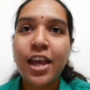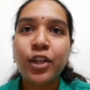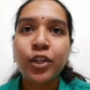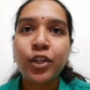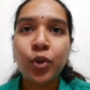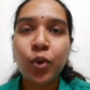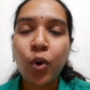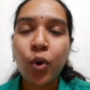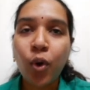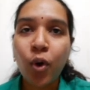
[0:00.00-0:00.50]

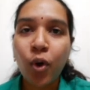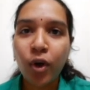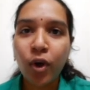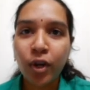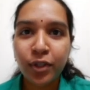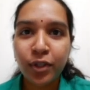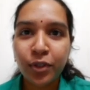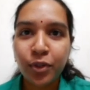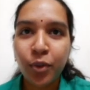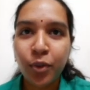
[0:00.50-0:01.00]
You
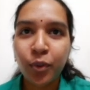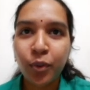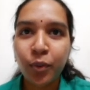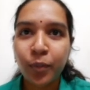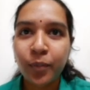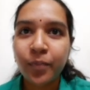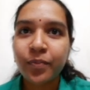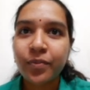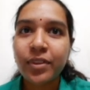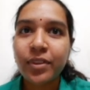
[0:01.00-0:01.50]
all
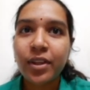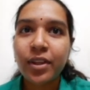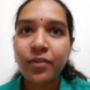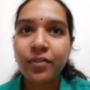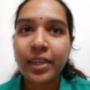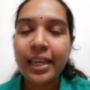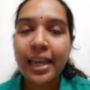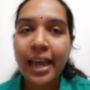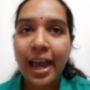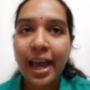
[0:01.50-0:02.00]
know
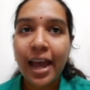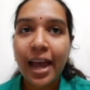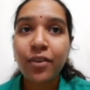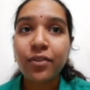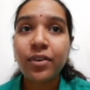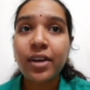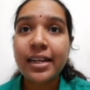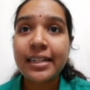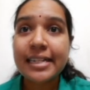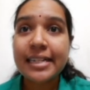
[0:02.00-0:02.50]
we
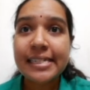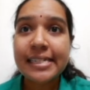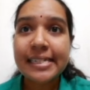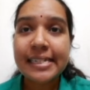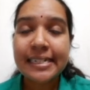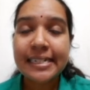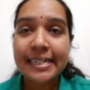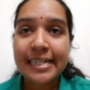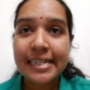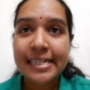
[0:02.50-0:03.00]
have
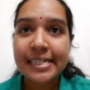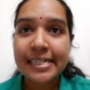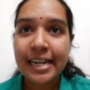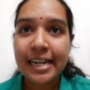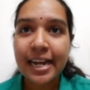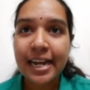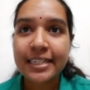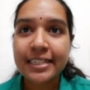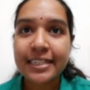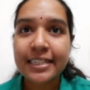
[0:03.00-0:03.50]
recently
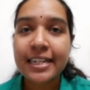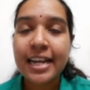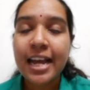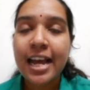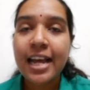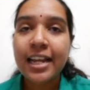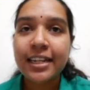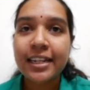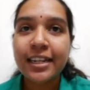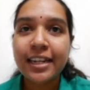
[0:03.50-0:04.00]
started
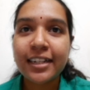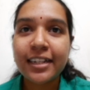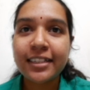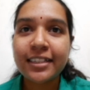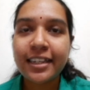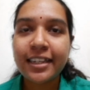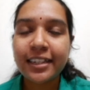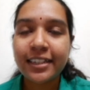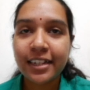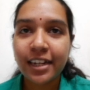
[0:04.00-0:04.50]

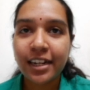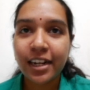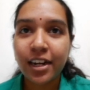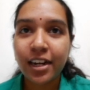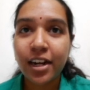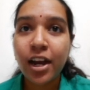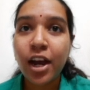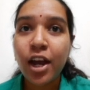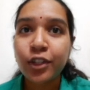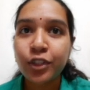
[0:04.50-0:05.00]
learning
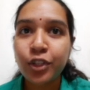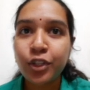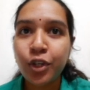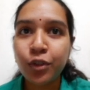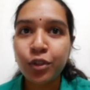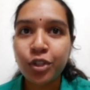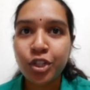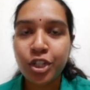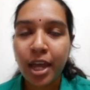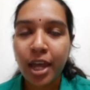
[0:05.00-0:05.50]
a
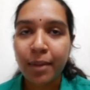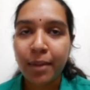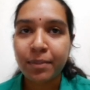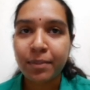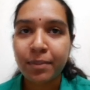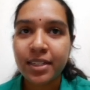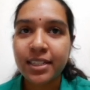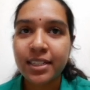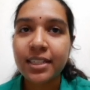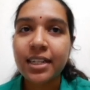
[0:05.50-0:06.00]
new
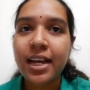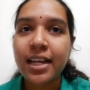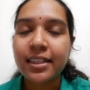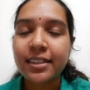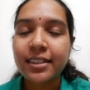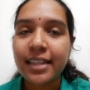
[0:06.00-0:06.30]
chapter,